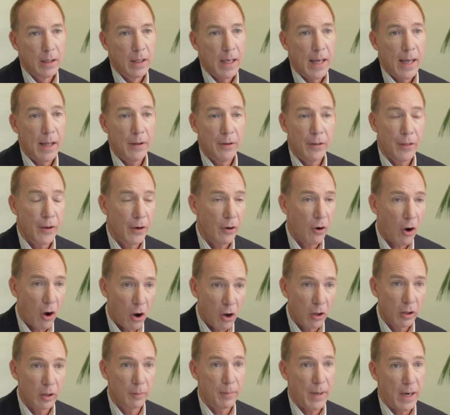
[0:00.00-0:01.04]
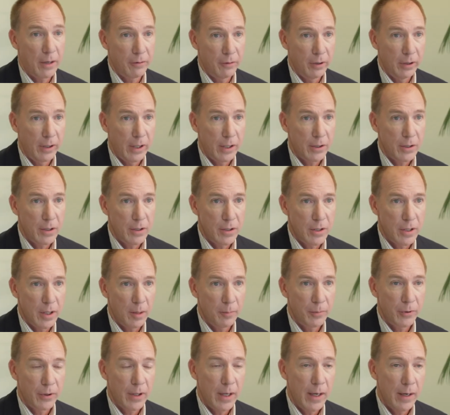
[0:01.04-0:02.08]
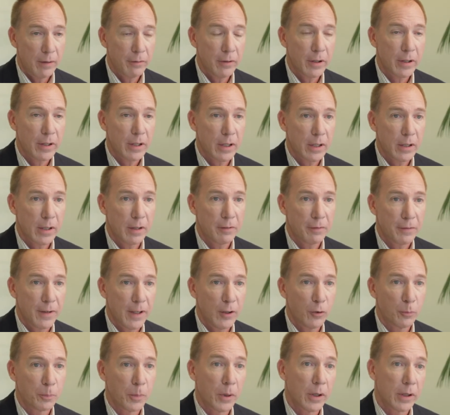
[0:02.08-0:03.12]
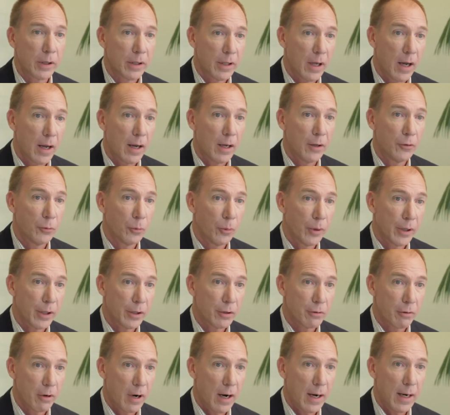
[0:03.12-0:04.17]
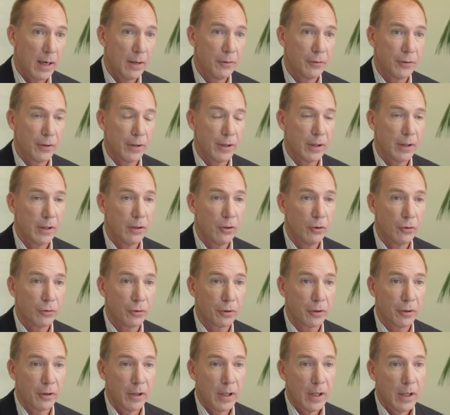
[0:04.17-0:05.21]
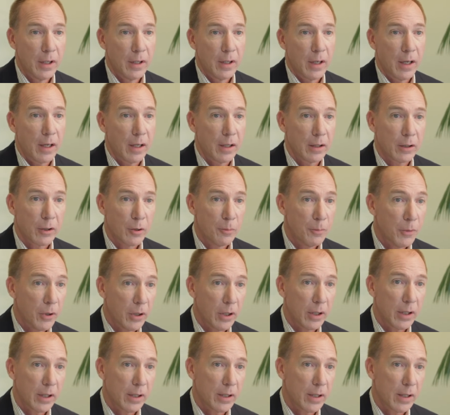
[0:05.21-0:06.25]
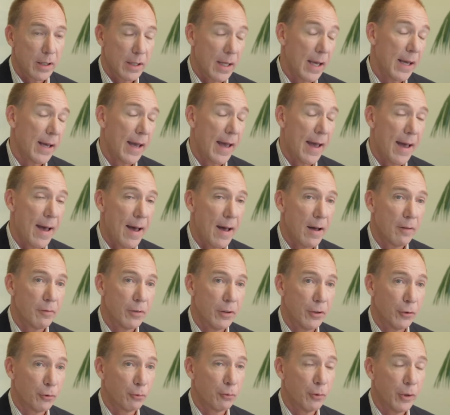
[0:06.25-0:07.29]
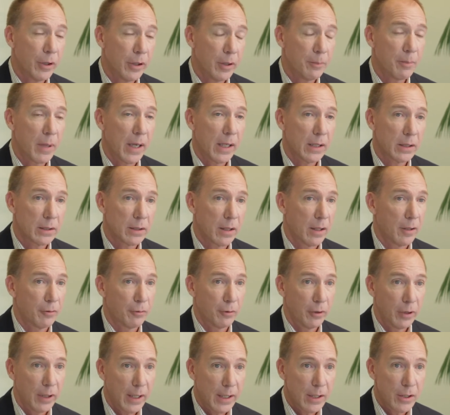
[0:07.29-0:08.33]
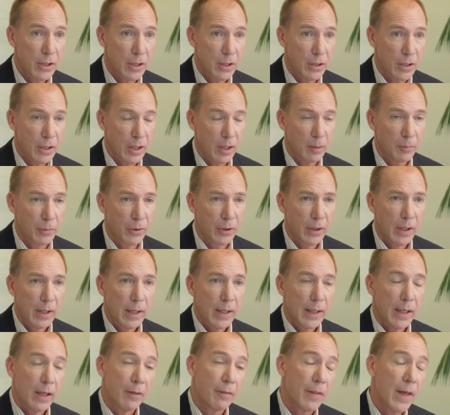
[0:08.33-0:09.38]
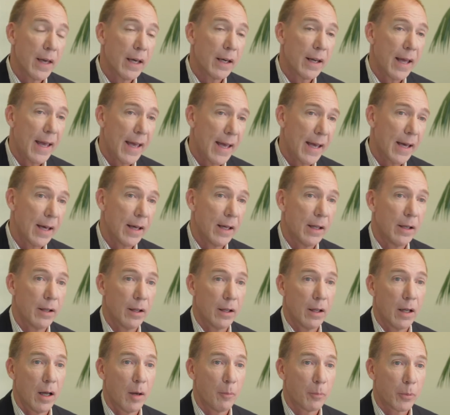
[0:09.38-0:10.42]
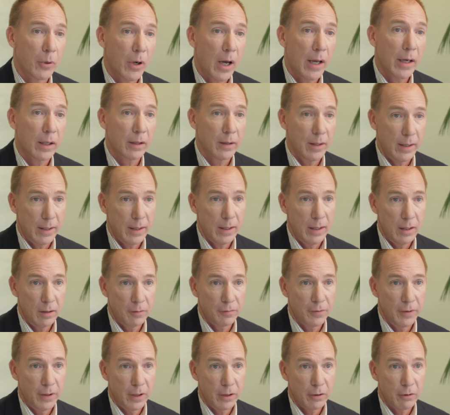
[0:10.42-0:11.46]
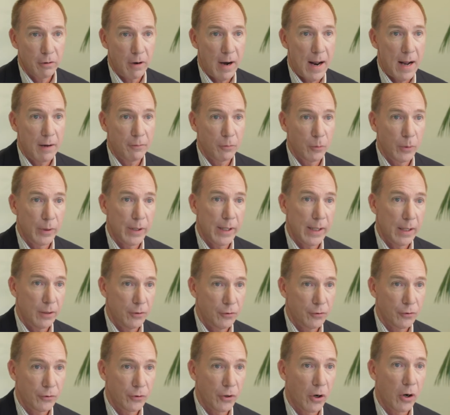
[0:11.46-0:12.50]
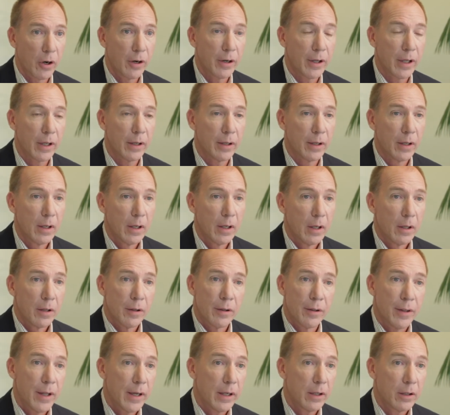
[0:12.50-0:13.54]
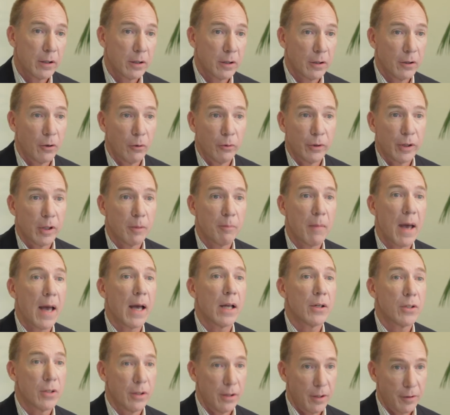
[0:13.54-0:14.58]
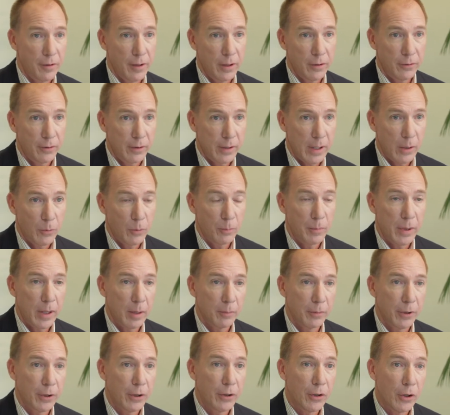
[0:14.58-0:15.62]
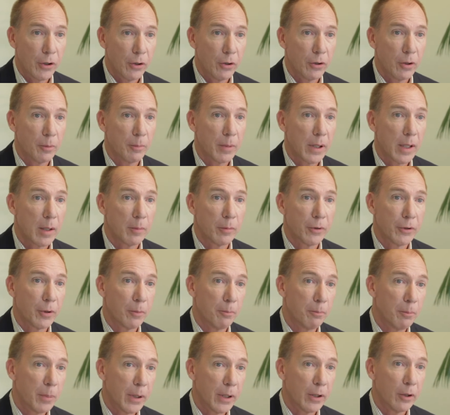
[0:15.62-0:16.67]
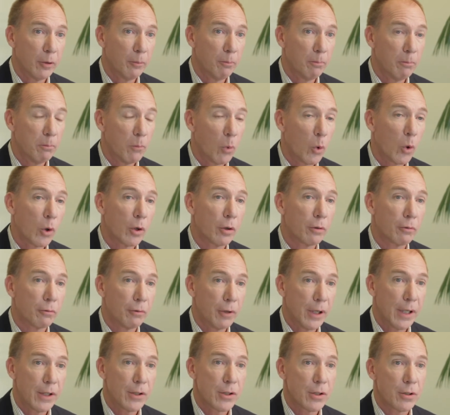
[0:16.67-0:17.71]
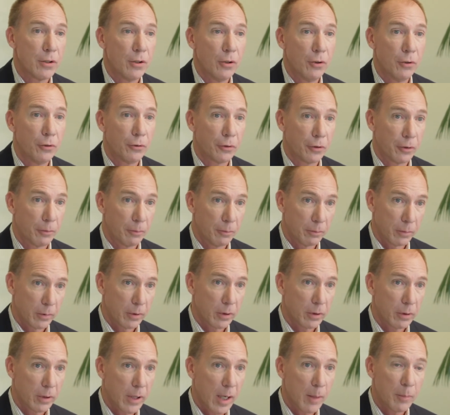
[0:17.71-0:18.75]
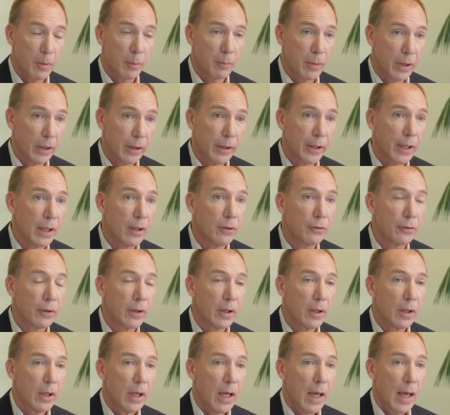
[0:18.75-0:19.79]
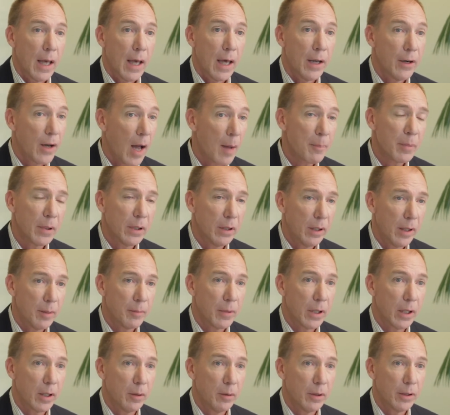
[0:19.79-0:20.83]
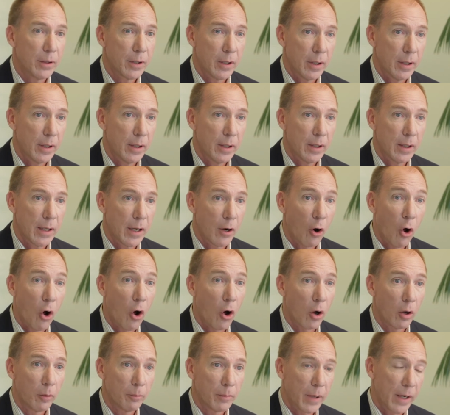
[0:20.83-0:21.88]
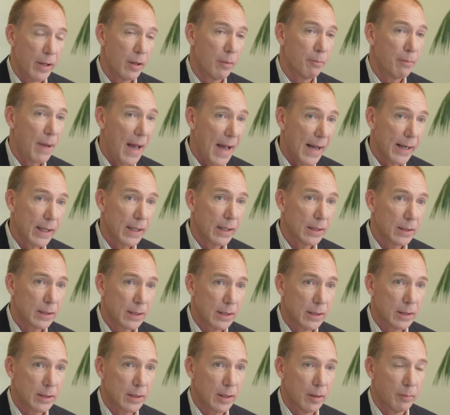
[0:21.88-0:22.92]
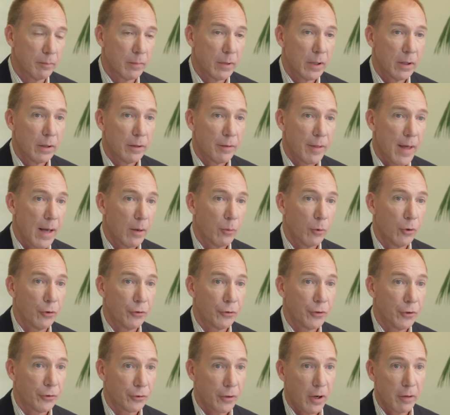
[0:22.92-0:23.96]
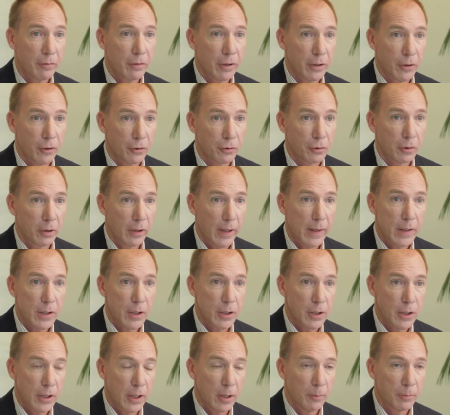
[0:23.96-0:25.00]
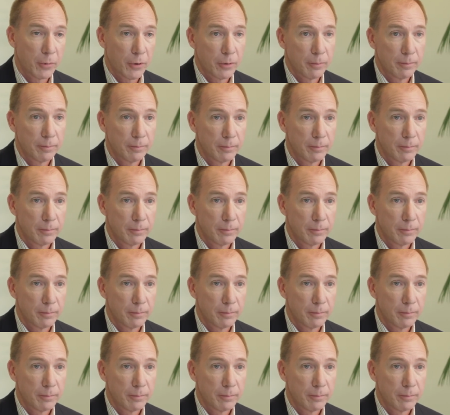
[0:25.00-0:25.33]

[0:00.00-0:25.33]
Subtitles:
And they're all about relationships. Everything that Facebook does, what it drives, and the user community that they have is really based on relationships. If they had had a product like Infinite Graph when they had started, they could only imagine the things that they would be able to do to be able to build more rich user capabilities and not be limited at all by the back-end system that was discovering those relationships.